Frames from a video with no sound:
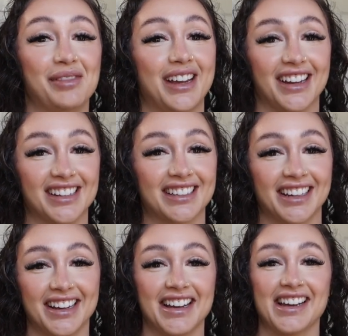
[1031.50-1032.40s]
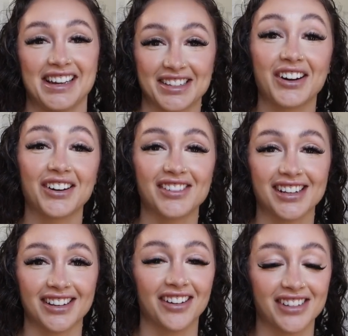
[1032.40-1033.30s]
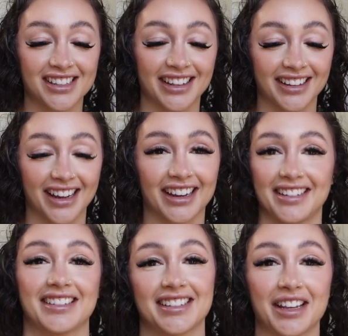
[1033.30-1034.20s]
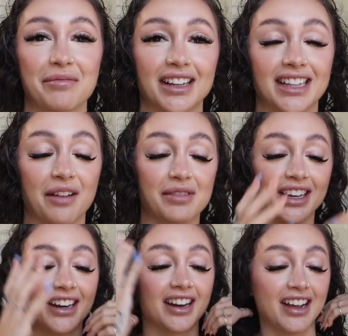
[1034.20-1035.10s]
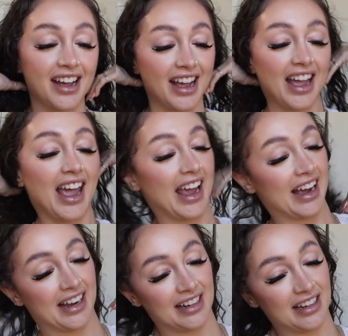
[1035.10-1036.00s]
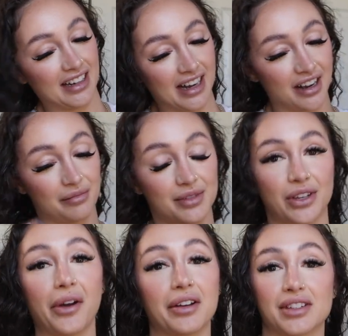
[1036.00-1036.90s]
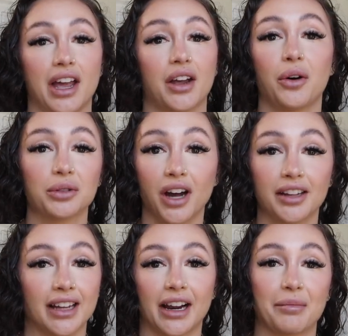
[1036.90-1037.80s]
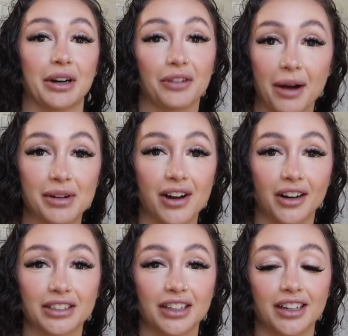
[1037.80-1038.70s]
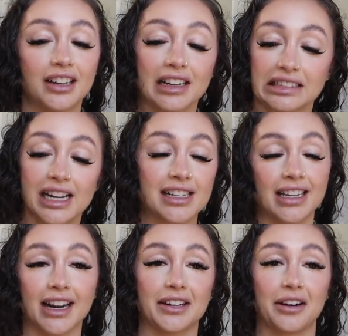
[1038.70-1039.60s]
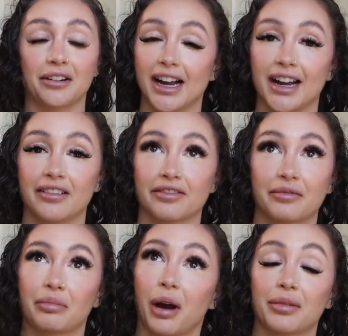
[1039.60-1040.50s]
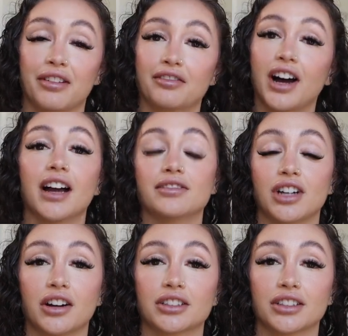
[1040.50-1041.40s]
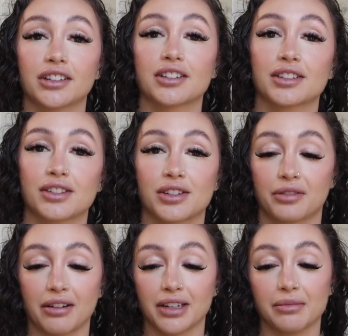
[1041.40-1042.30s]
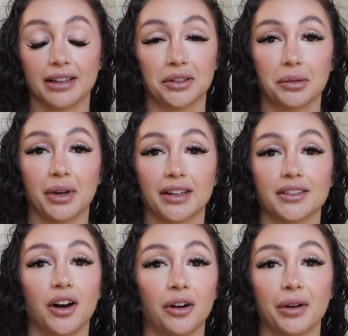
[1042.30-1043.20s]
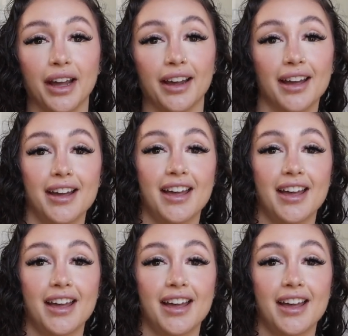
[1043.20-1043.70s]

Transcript: because he's nervous, obviously, like something's happening. And um, so he was like, hold on, like I'm gonna grab a doctor. Next thing I know, I have probably five doctors surrounding my little bed in the hallway.